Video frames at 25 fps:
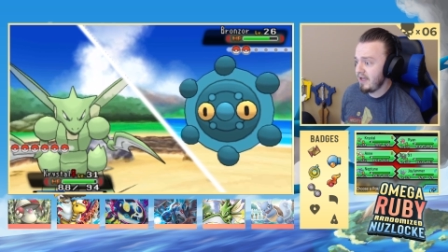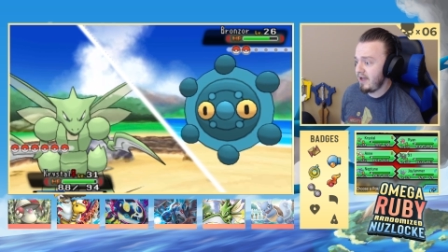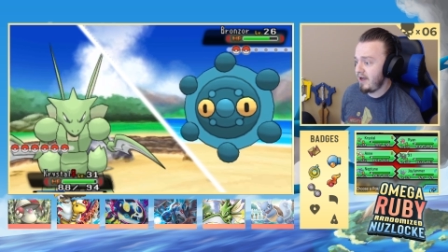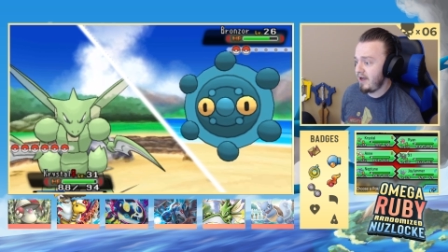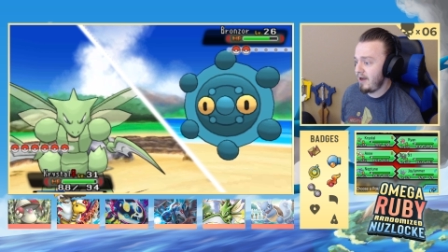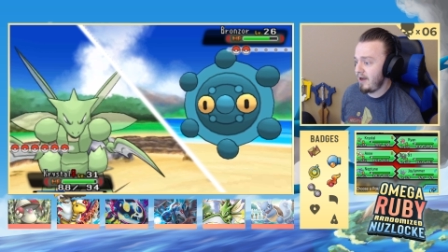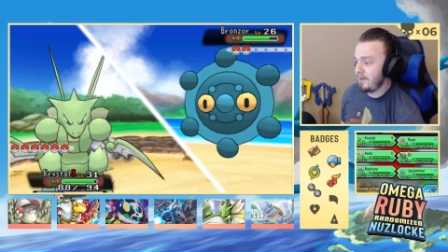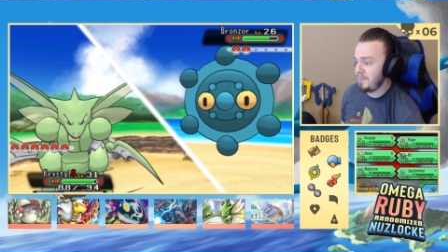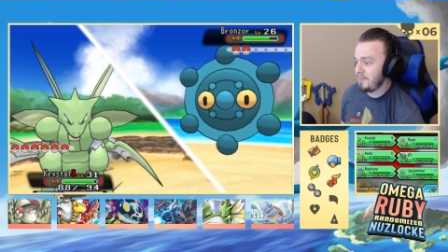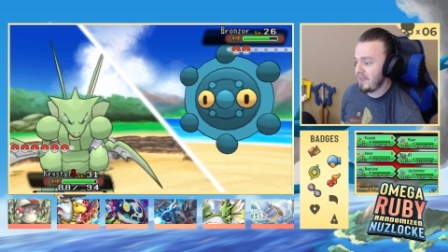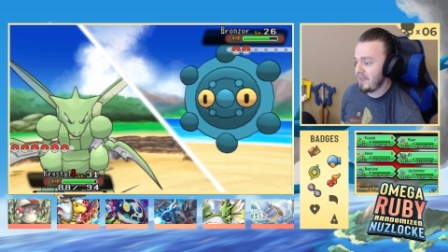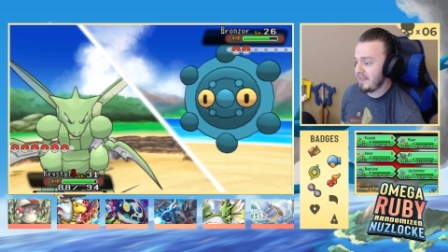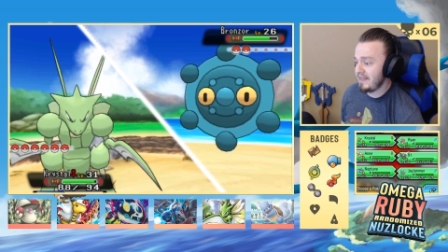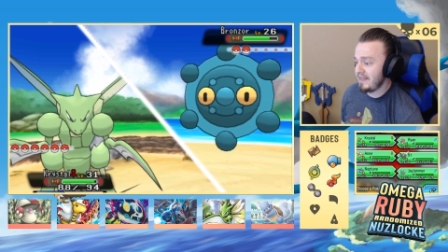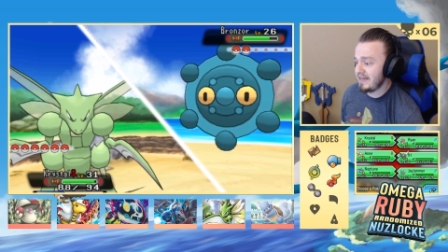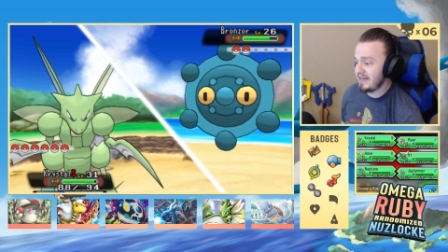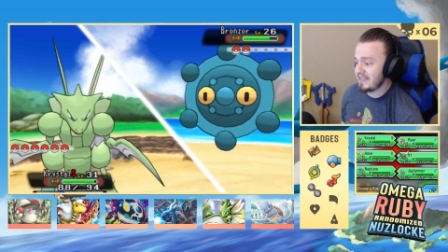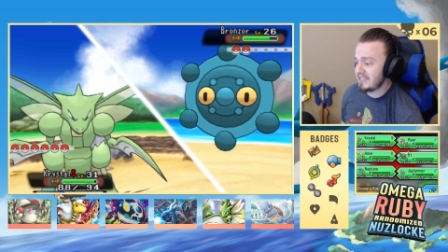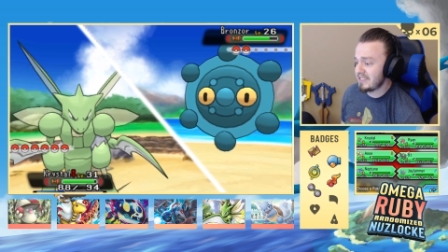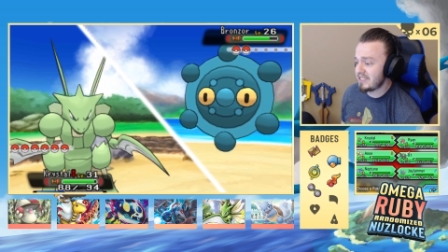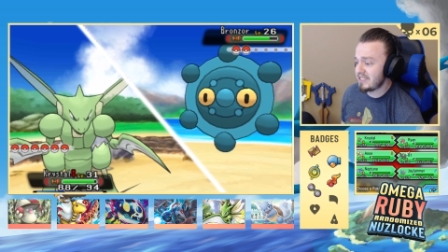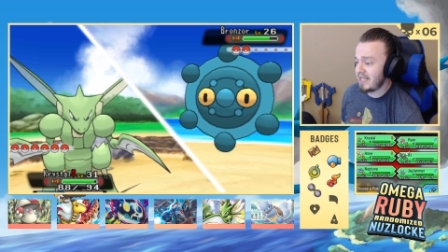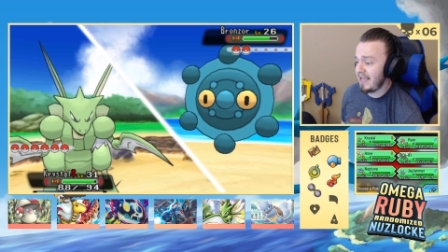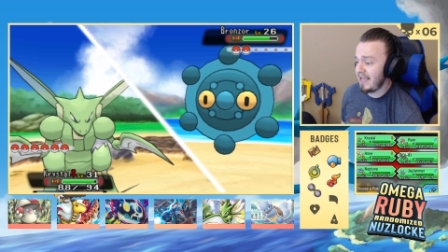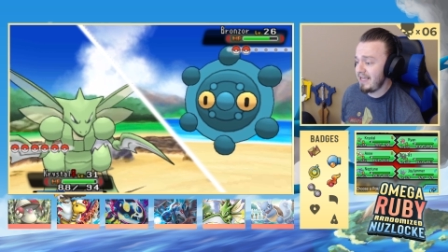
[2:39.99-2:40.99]
and then
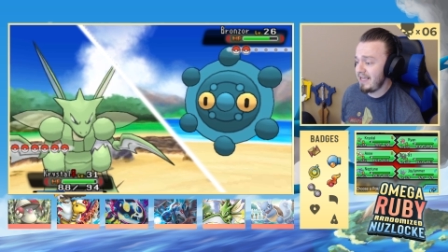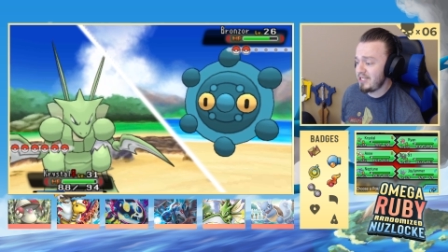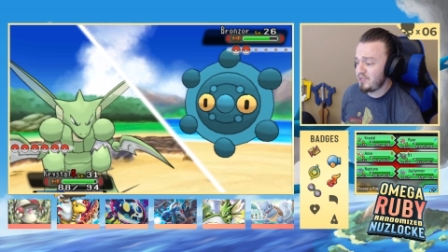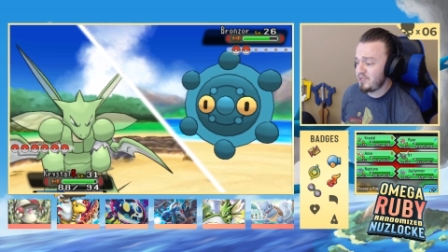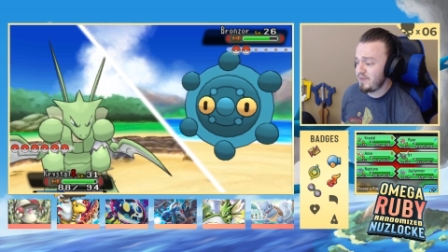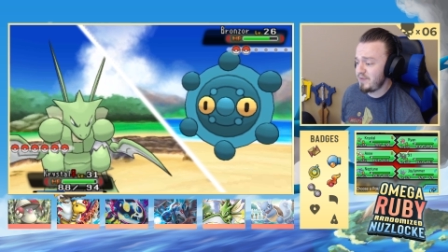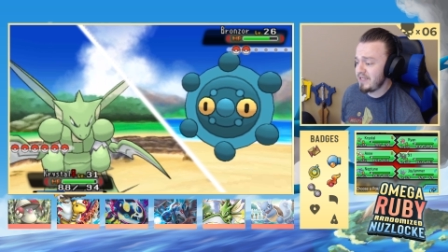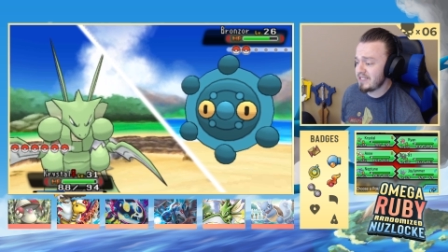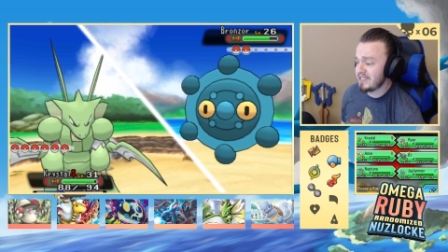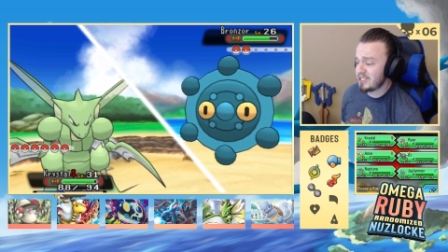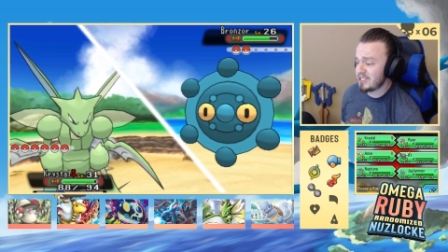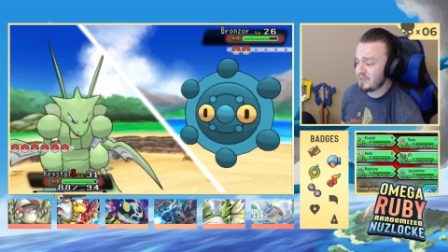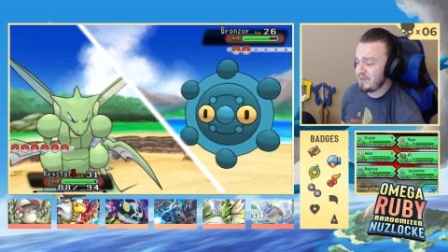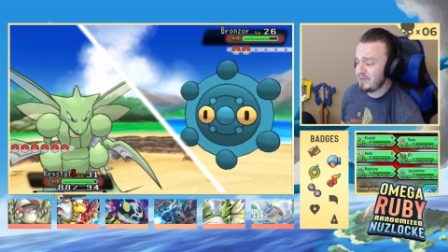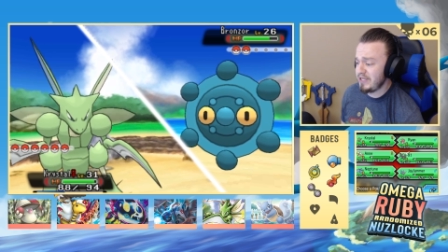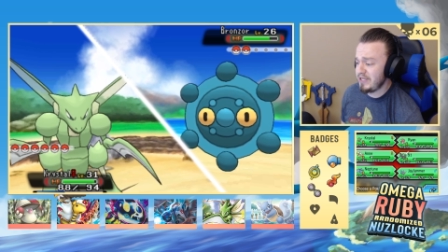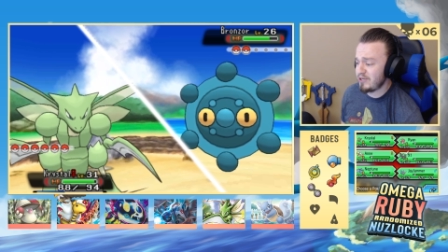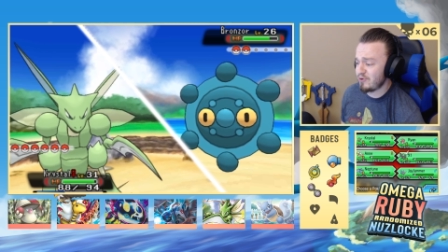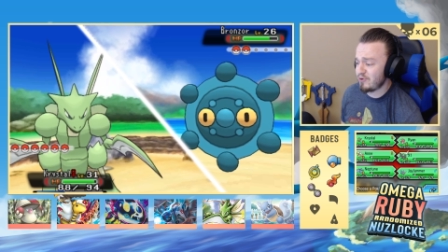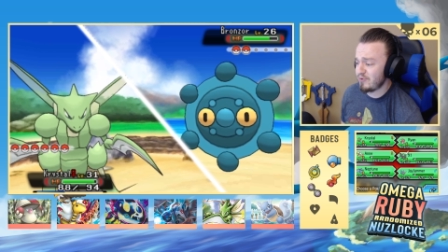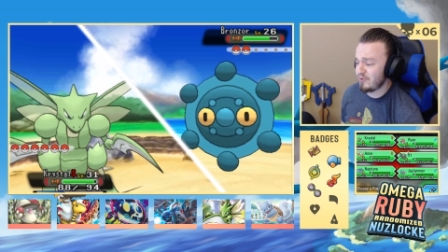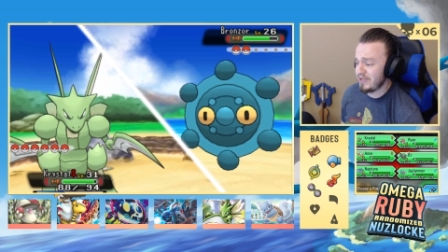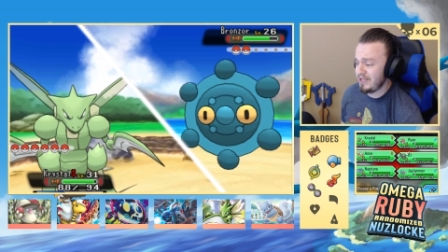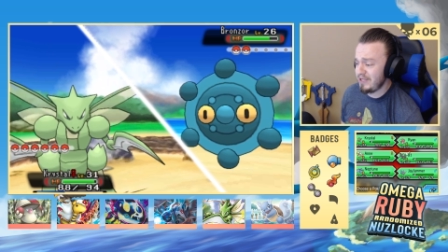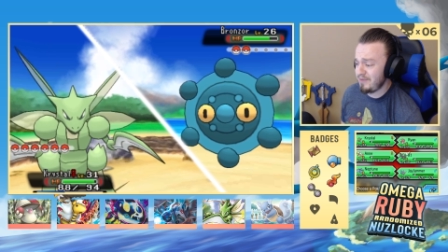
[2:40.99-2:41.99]
its HP and
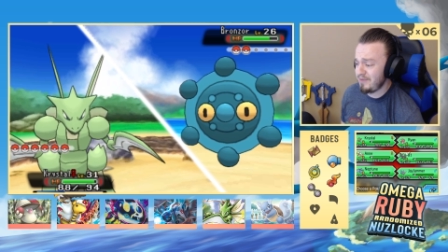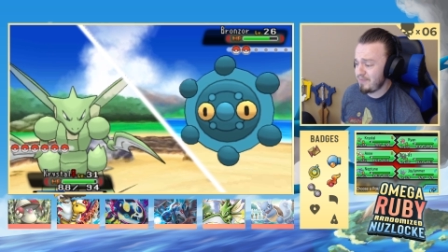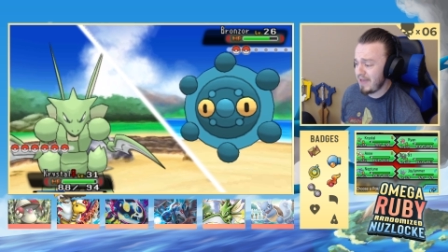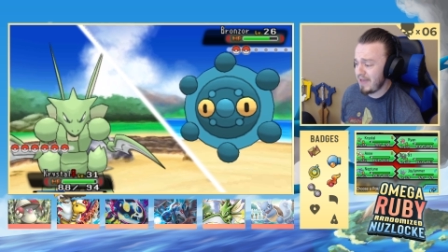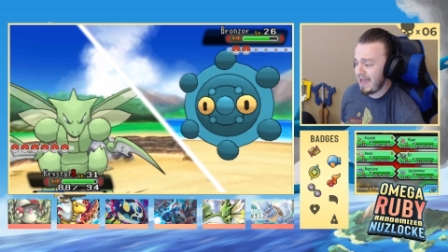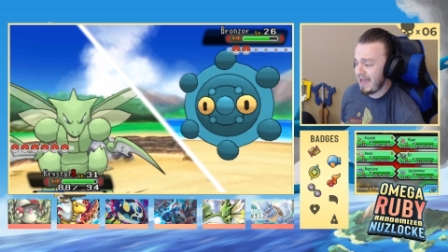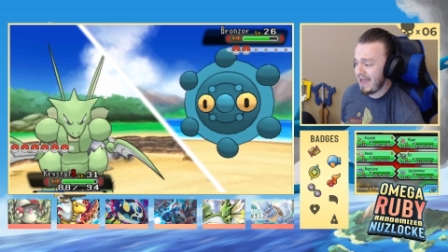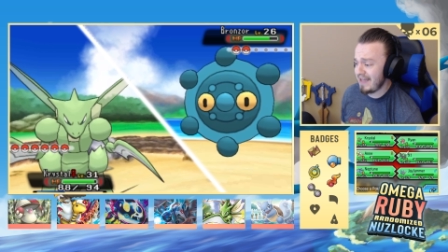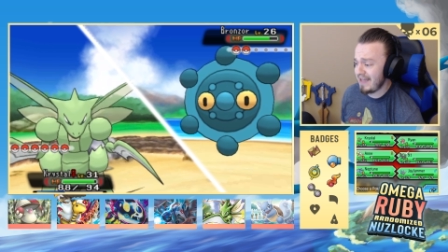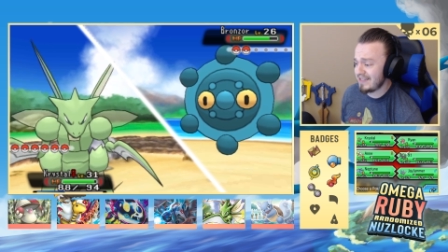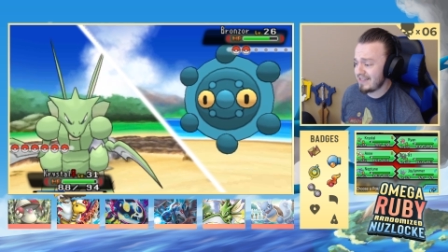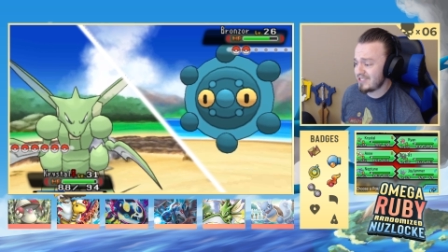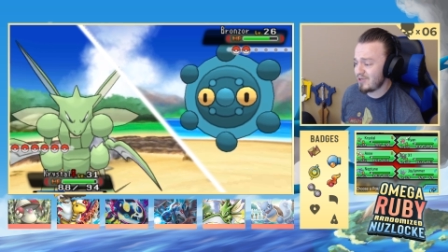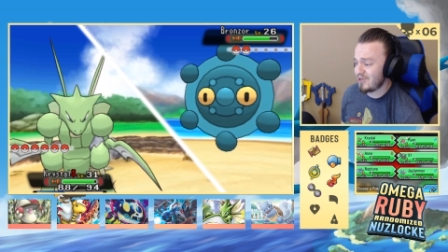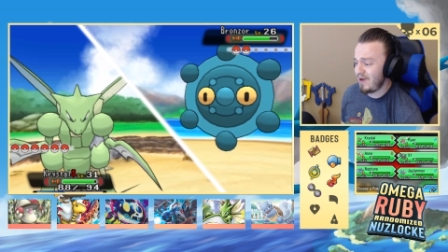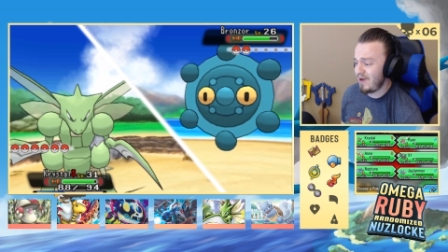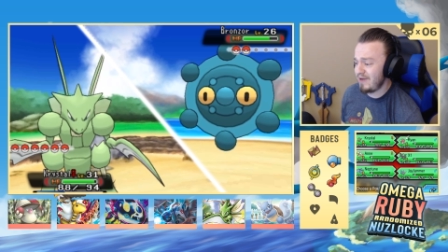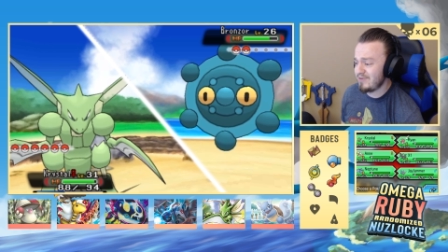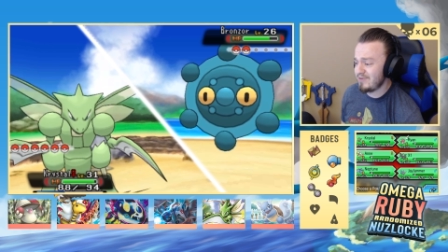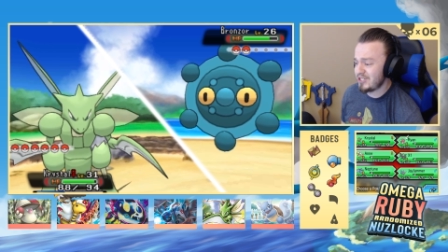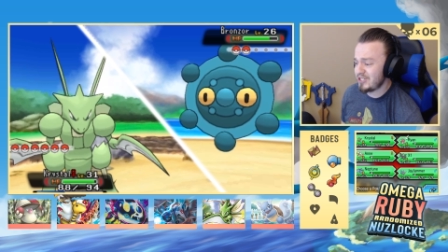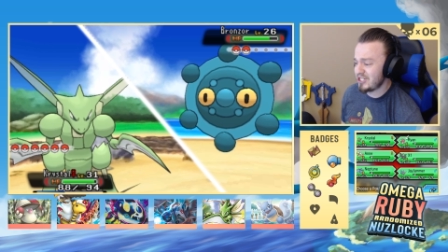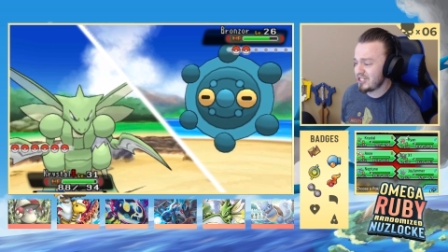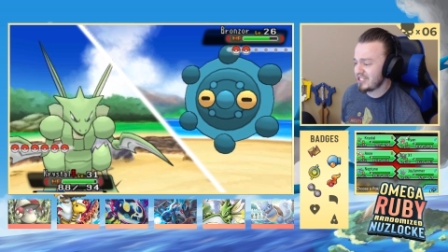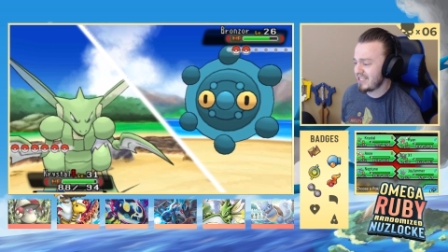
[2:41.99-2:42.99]
speed are really bad. So
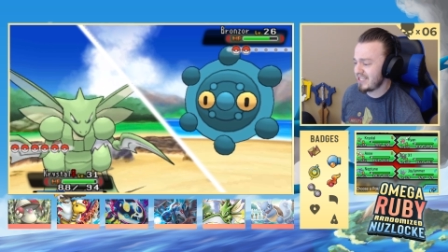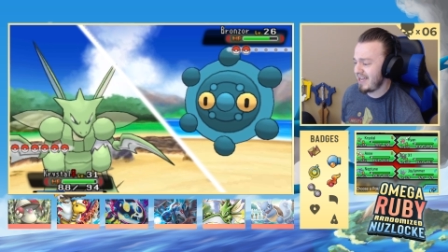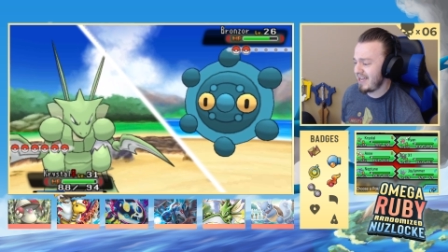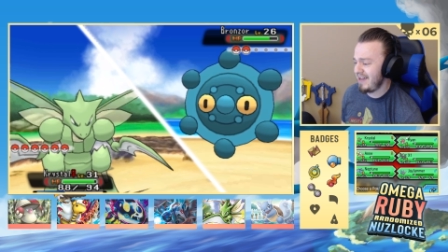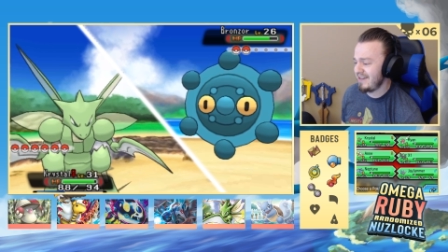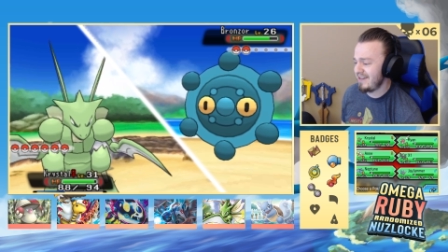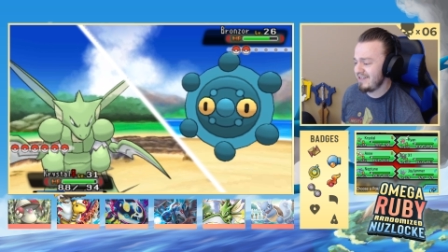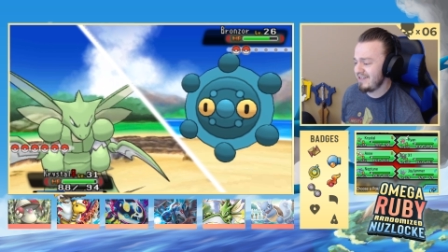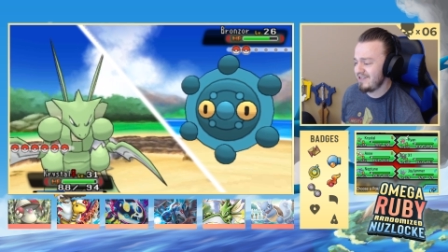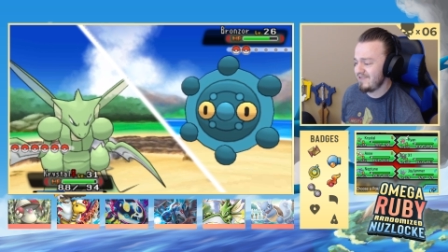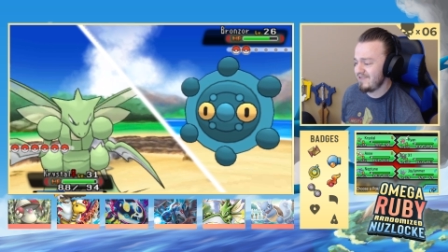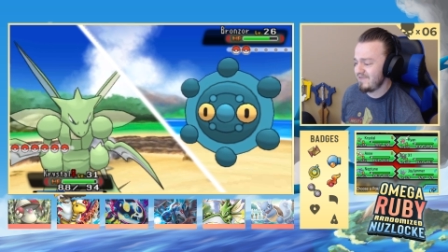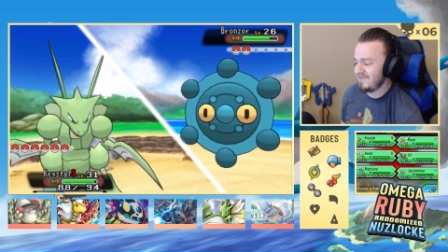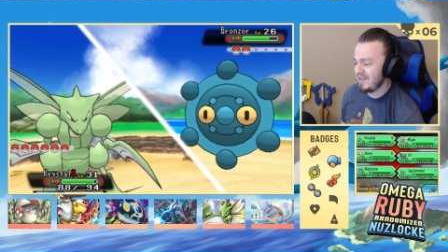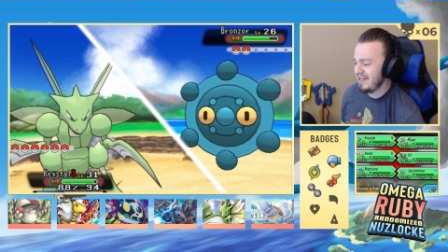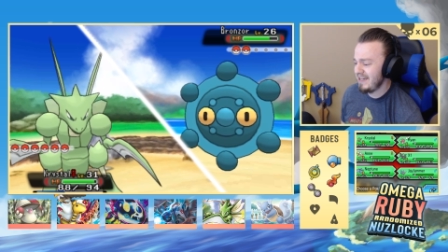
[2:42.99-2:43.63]
I was just kind of,